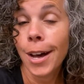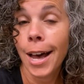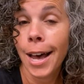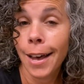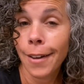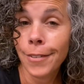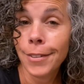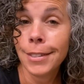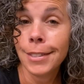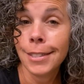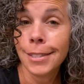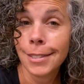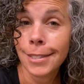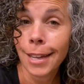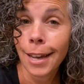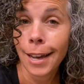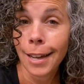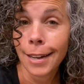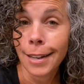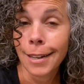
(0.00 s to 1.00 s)
haven't
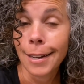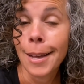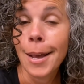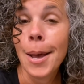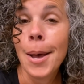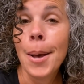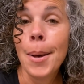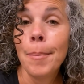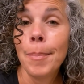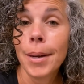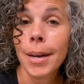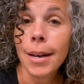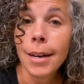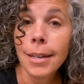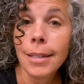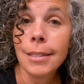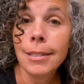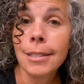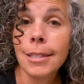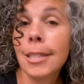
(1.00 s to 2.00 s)
decided
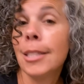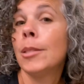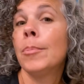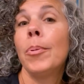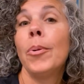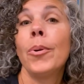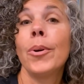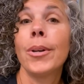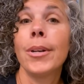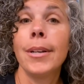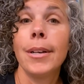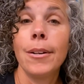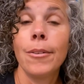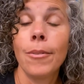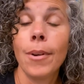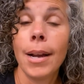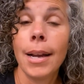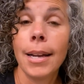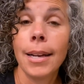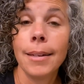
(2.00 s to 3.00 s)
because it is pouring down
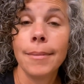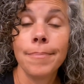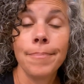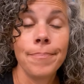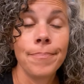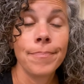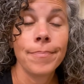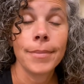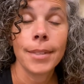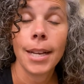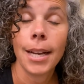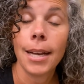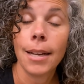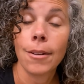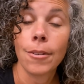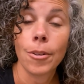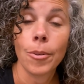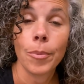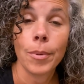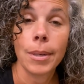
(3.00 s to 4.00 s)
rain. I
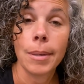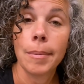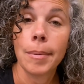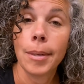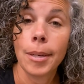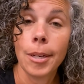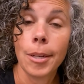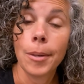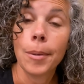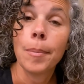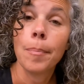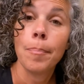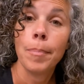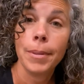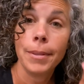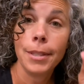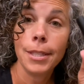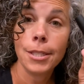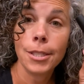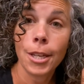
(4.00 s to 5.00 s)
don't know what I'm gonna do,
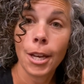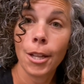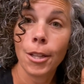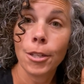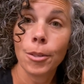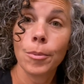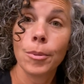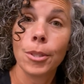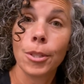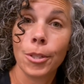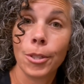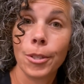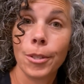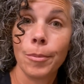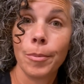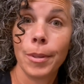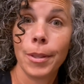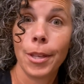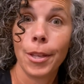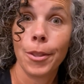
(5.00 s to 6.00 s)
but this color will look good
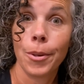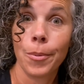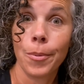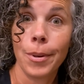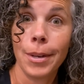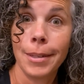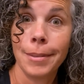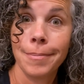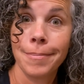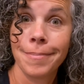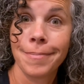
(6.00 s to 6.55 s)
with either one.